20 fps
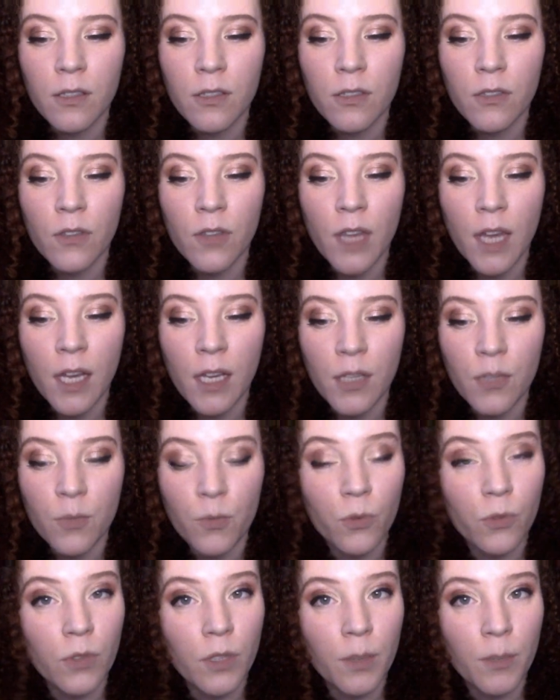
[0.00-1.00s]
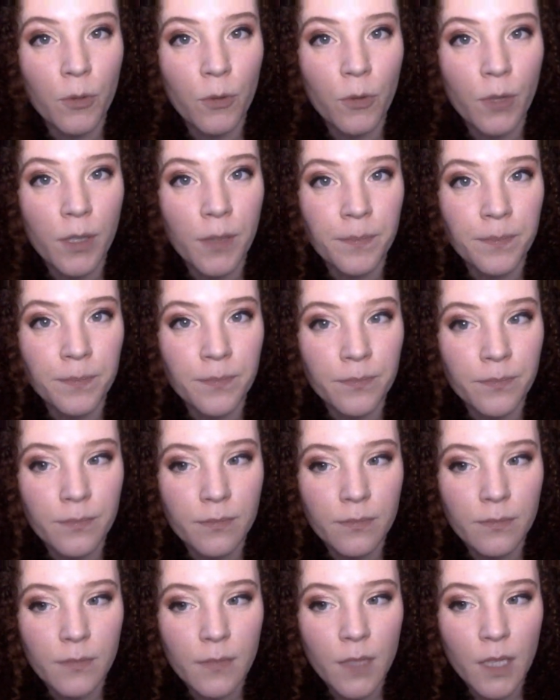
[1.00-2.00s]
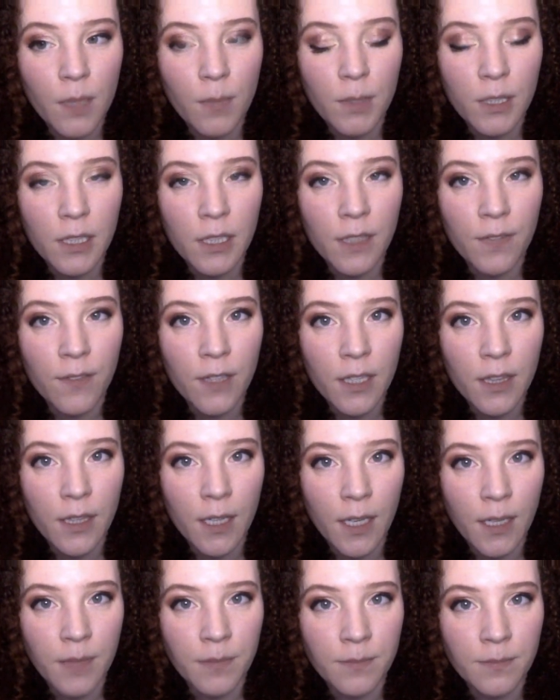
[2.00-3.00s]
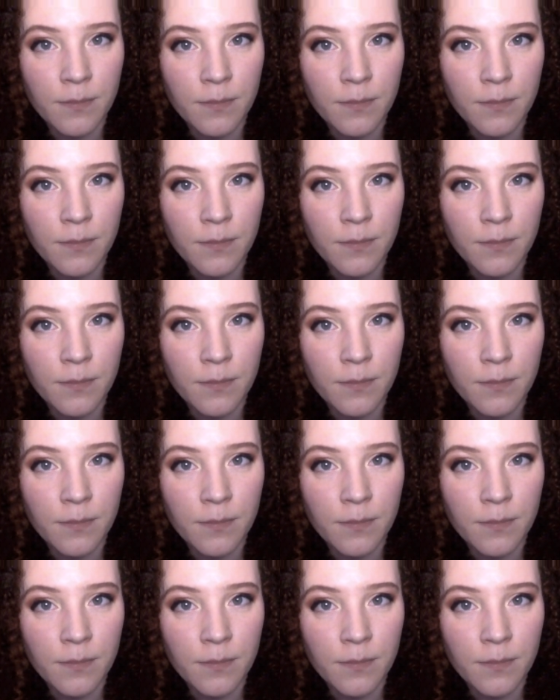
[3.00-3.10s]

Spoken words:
So that is rule number 1. I'm going to leave it at that.